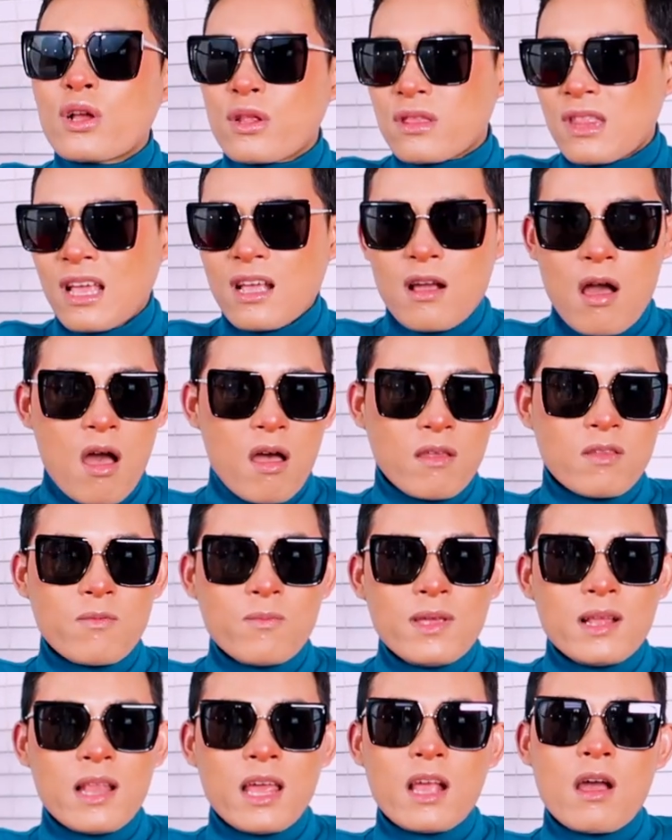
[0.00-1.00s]
they cost
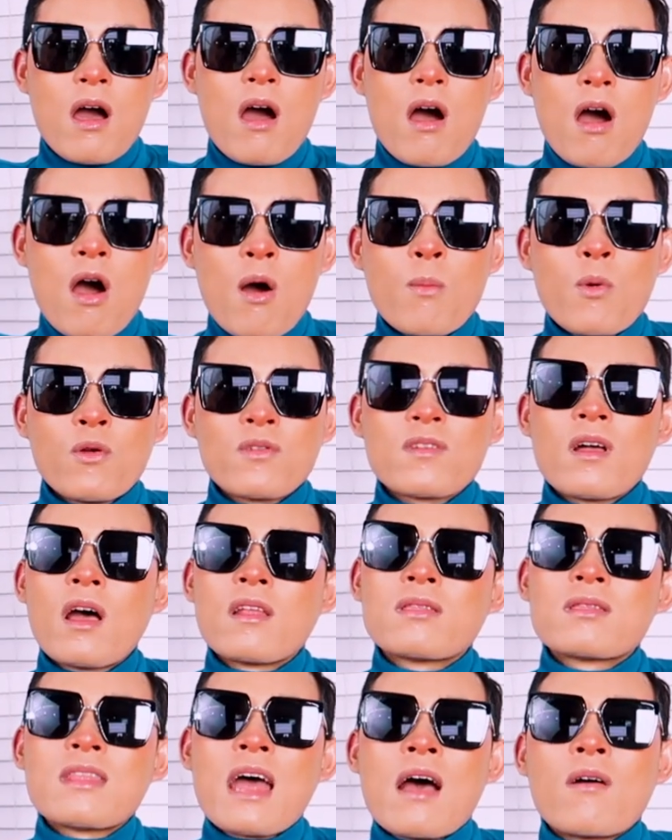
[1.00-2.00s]
me like almost
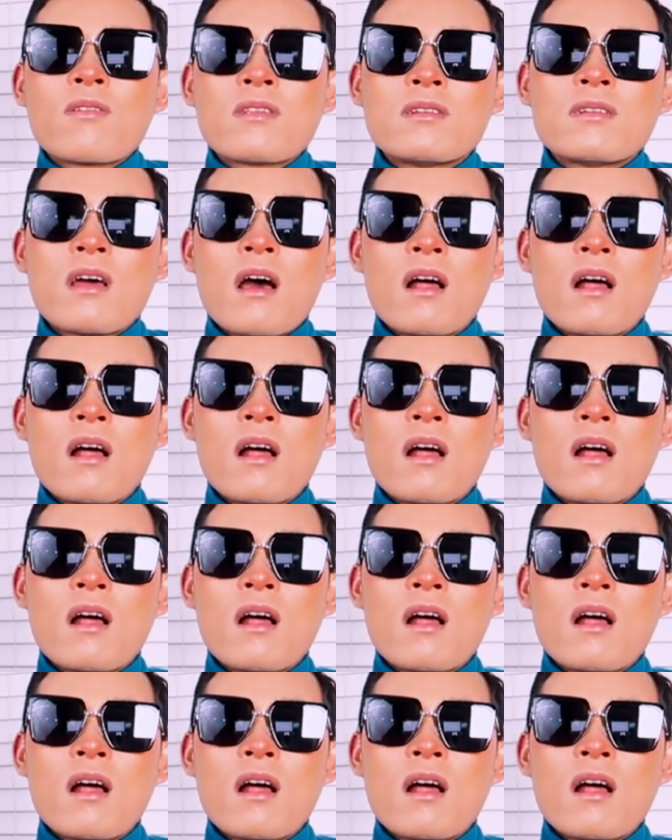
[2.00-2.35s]
a thousand